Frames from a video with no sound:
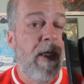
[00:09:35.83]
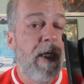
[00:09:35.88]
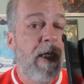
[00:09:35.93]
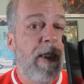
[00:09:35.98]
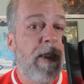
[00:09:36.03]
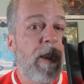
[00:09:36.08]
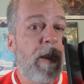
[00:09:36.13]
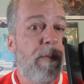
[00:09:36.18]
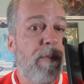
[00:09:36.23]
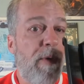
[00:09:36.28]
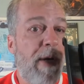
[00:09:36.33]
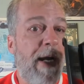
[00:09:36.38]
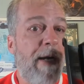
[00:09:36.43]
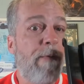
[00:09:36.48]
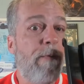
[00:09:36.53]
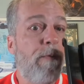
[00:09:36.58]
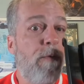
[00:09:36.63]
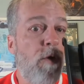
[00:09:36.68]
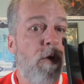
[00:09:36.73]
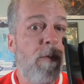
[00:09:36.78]
spread
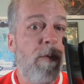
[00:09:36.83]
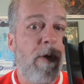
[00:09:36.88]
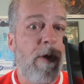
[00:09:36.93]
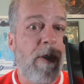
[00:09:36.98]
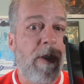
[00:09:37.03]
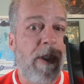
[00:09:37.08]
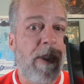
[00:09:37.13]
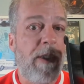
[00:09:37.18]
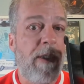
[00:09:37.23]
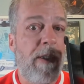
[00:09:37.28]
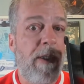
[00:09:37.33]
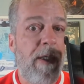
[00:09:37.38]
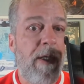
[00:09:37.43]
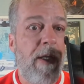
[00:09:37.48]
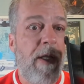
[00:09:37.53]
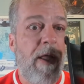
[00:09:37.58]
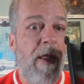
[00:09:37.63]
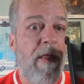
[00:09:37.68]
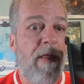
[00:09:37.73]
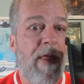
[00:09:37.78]
rumors
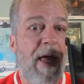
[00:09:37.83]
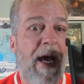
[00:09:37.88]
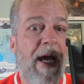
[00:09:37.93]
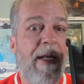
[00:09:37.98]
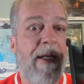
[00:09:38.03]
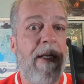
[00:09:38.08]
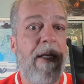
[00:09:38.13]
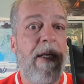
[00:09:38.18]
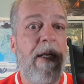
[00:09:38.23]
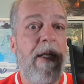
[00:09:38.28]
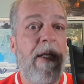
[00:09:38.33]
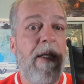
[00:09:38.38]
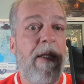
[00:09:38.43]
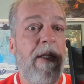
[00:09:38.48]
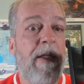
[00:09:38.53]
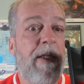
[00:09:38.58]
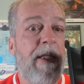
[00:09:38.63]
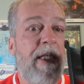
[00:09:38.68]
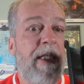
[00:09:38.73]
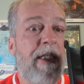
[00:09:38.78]
that
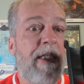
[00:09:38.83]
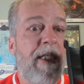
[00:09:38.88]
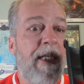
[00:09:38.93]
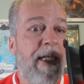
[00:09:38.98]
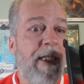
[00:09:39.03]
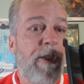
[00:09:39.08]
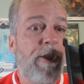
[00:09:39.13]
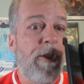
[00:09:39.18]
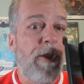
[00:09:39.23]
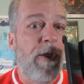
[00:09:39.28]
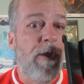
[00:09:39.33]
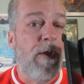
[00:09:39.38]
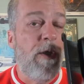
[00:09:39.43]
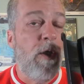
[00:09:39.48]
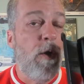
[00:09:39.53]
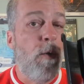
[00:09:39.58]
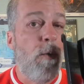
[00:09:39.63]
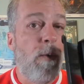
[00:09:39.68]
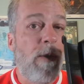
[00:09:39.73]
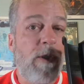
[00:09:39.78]
the teacher
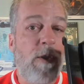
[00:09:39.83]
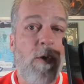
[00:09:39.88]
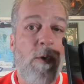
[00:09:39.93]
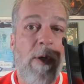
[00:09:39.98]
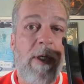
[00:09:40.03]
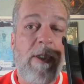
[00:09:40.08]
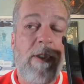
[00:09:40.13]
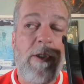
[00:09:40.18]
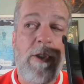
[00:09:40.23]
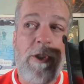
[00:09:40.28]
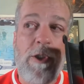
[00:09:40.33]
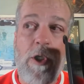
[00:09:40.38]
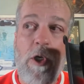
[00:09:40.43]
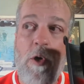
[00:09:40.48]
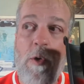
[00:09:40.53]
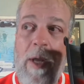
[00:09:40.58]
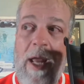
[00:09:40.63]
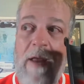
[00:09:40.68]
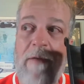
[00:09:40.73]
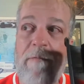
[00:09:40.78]
was going to
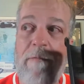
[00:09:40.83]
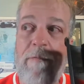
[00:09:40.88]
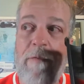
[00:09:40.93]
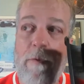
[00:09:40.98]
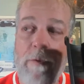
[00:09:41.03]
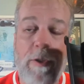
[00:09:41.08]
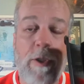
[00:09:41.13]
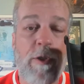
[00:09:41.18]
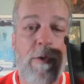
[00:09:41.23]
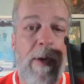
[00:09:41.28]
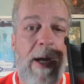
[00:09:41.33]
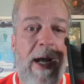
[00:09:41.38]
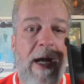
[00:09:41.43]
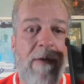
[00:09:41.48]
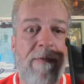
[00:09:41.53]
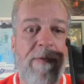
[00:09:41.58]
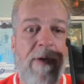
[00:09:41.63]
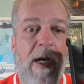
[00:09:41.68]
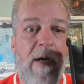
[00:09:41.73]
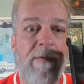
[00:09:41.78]
show a
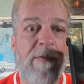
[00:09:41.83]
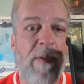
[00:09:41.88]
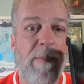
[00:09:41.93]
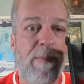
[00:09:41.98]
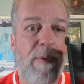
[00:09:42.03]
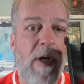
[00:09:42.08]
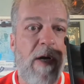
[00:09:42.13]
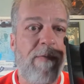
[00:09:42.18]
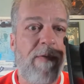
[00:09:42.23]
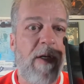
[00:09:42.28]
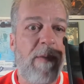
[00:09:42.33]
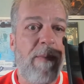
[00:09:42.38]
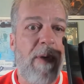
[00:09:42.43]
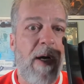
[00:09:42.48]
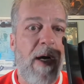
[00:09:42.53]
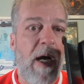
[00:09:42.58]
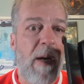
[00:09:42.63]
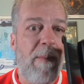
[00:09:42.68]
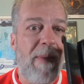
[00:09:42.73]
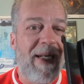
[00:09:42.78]
photograph of the Prophet
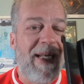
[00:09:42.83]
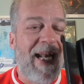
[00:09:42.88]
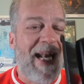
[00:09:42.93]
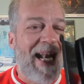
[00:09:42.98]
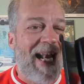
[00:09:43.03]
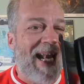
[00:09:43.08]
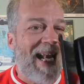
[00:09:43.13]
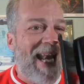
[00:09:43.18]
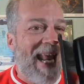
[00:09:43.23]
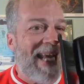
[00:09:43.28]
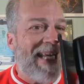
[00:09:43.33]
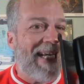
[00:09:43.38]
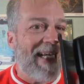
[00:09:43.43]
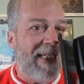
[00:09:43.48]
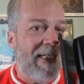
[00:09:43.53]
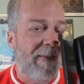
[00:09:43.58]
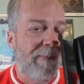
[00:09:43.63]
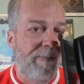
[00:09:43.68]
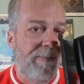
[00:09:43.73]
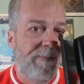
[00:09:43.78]
Muhammad
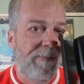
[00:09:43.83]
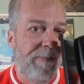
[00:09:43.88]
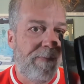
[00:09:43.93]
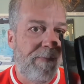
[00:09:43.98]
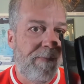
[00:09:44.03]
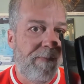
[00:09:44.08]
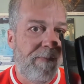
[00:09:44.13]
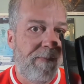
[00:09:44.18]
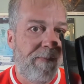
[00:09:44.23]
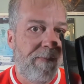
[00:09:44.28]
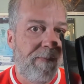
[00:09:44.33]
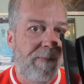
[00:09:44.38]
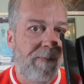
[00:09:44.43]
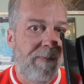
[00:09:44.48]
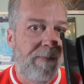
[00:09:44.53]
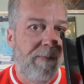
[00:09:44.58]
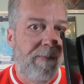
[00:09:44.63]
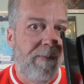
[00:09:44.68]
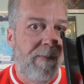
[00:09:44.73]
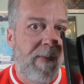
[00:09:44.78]
naked.
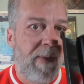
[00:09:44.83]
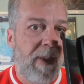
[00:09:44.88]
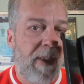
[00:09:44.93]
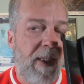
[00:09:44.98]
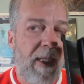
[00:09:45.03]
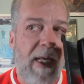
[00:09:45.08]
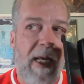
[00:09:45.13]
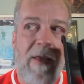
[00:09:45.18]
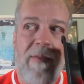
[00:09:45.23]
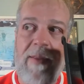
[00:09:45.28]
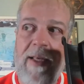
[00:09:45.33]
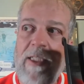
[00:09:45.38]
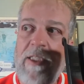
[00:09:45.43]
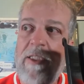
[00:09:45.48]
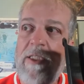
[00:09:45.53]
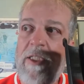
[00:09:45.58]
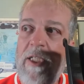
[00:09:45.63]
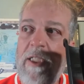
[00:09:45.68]
And this